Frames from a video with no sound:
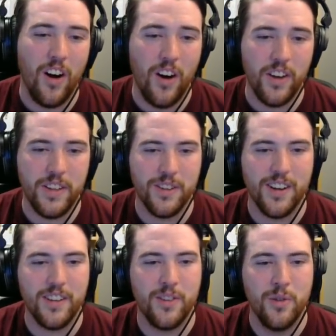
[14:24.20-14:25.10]
oh, you
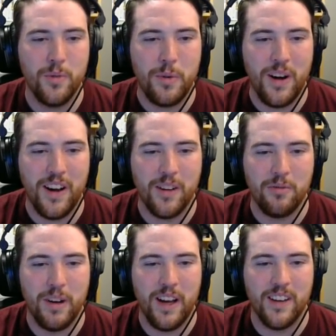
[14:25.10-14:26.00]
got a
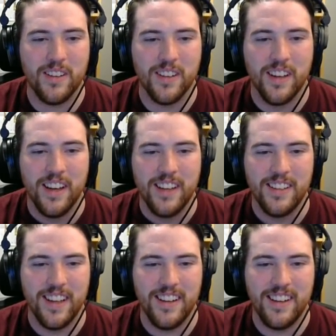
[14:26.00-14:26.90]
coupon! Well,
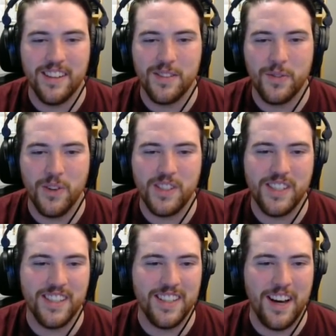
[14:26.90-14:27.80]
then it is
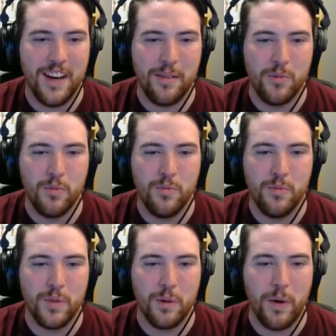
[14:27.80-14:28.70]
fortune time!
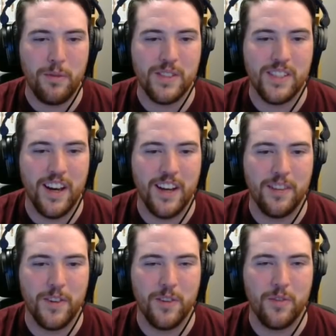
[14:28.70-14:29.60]
Mm, the ball will shine
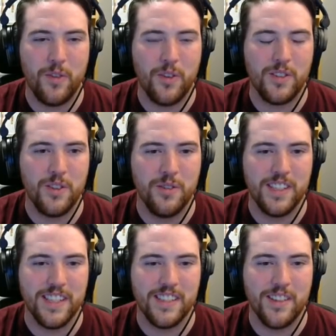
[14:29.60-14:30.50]
if you're
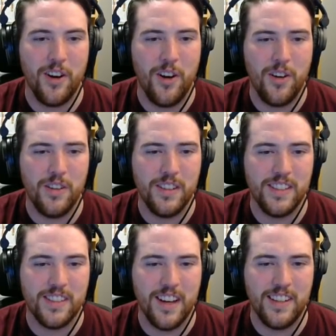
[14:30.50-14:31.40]
fortuitous. Oh, the
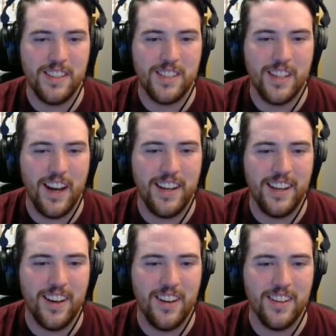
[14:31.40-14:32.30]
sun is
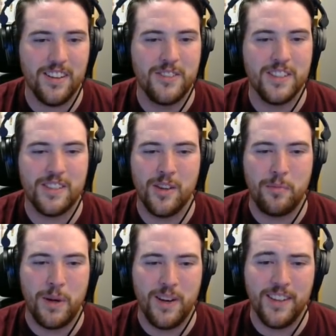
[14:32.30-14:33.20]
shining on the crystal
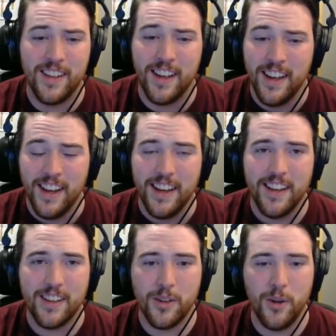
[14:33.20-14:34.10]
ball!
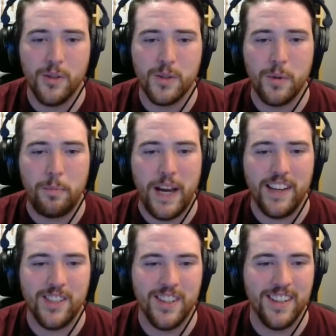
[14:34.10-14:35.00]
It glows with
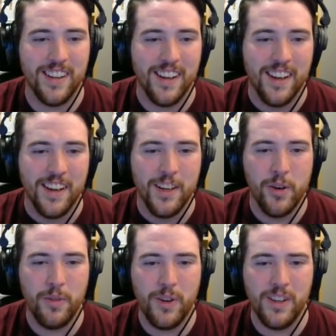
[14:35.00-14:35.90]
passion!
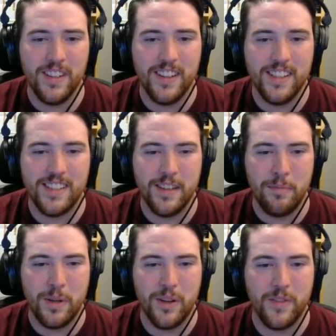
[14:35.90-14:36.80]
You have earned this
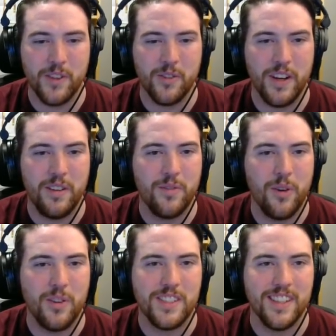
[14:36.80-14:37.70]
symbol of your great
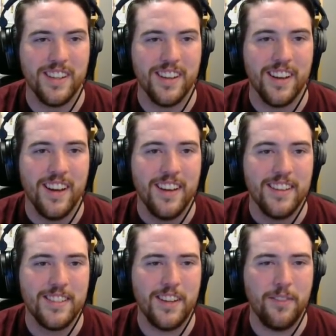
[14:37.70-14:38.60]
fortune.
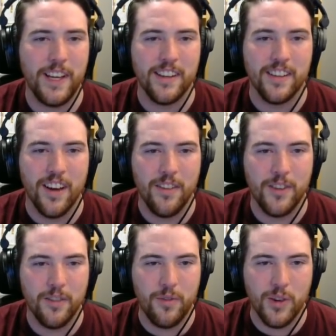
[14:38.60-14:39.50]
Certificate of
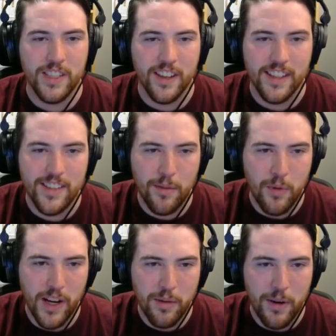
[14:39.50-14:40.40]
good fortune. Like, stop
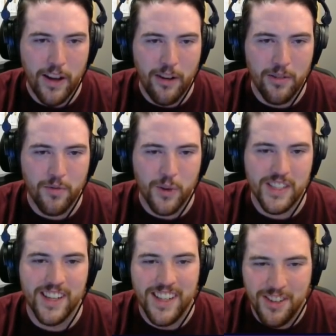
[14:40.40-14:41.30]
whining about how
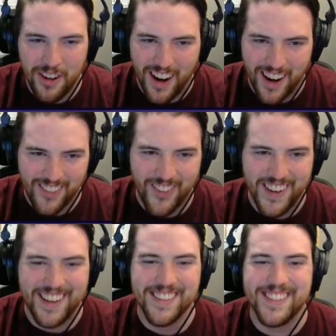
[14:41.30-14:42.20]
unfortunate you are.
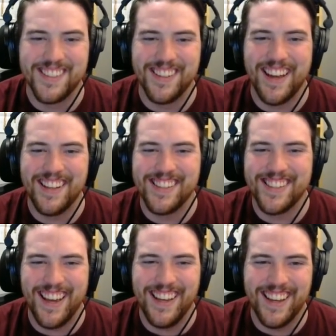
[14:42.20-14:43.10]
What else did that
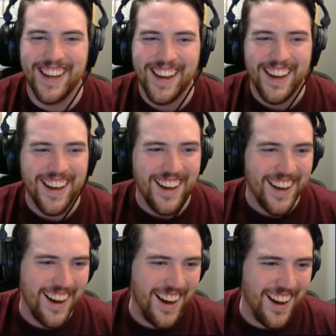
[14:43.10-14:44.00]
say?
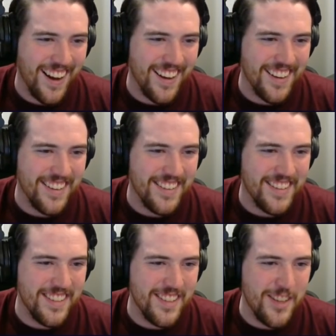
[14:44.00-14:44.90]
Uh,
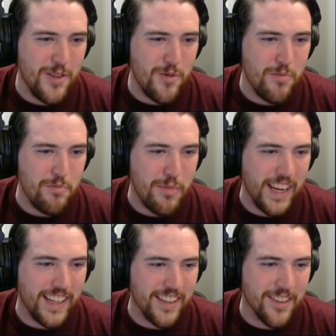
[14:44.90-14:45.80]
you
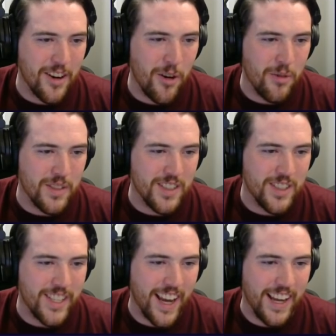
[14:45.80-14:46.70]
make your own
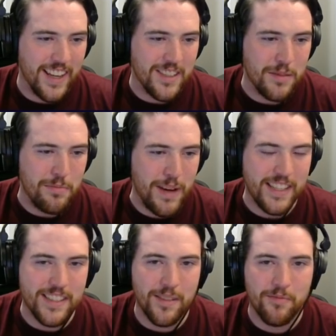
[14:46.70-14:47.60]
change.
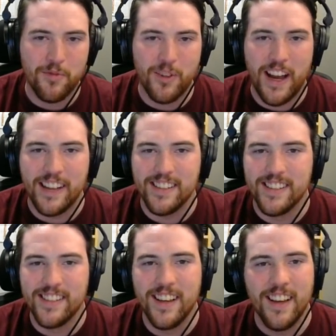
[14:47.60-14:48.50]
Make some
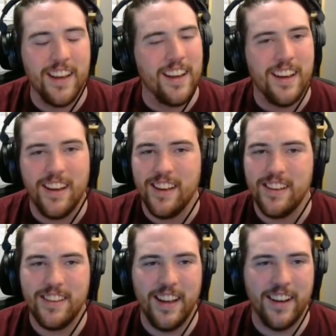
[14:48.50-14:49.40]
friends.
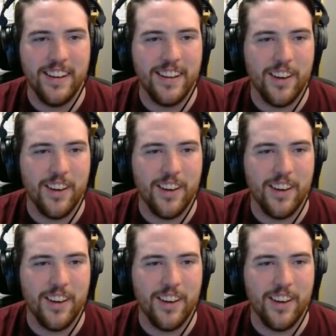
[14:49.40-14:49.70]
There you